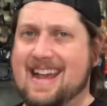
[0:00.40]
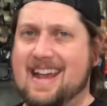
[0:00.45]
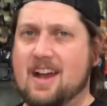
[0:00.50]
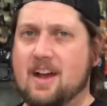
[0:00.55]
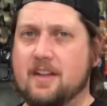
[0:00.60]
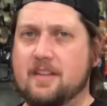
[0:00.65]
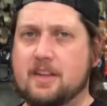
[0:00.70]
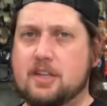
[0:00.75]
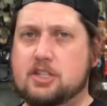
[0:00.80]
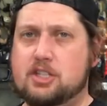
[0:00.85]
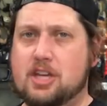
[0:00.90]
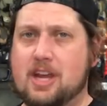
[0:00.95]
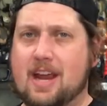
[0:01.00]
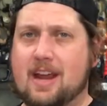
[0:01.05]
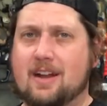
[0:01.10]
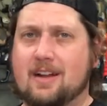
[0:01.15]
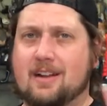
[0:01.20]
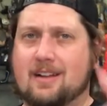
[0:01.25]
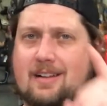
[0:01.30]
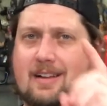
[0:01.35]
on the
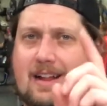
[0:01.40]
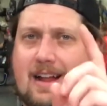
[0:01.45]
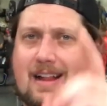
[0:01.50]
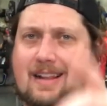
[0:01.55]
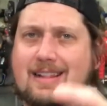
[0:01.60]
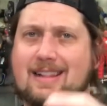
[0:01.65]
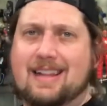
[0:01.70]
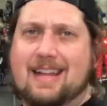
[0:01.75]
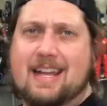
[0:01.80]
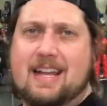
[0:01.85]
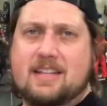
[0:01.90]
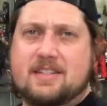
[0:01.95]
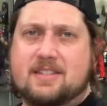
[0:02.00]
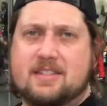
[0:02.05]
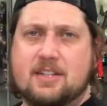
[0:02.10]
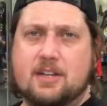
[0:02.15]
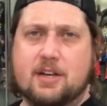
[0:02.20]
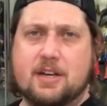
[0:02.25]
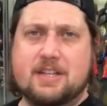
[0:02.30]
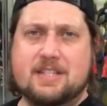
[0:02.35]
channel, Elite
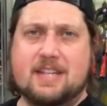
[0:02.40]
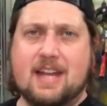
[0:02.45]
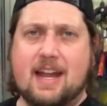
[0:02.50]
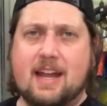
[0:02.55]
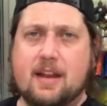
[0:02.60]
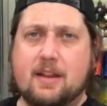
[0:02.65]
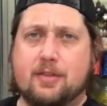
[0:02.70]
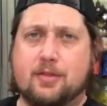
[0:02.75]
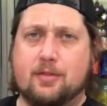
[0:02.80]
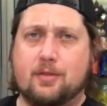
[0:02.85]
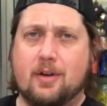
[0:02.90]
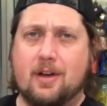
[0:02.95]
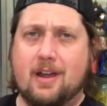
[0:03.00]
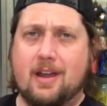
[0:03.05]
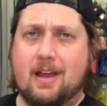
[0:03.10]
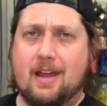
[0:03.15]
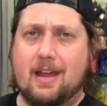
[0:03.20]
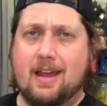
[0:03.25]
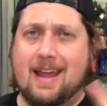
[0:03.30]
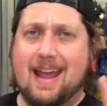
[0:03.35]
Series
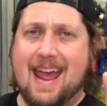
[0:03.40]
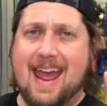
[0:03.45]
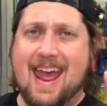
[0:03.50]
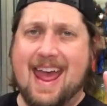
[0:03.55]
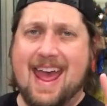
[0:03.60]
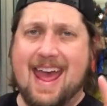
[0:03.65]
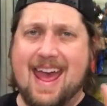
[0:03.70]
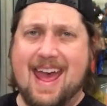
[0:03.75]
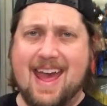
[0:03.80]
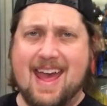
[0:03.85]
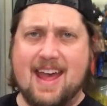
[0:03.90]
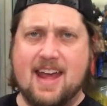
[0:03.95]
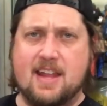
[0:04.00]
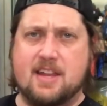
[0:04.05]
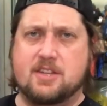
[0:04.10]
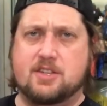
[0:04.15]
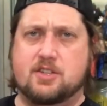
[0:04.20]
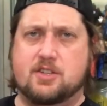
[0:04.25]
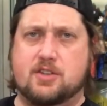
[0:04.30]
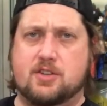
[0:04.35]
eighty-three,
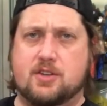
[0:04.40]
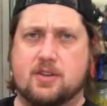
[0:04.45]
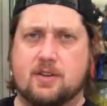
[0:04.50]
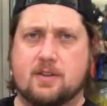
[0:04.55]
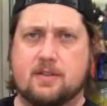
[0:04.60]
Edge.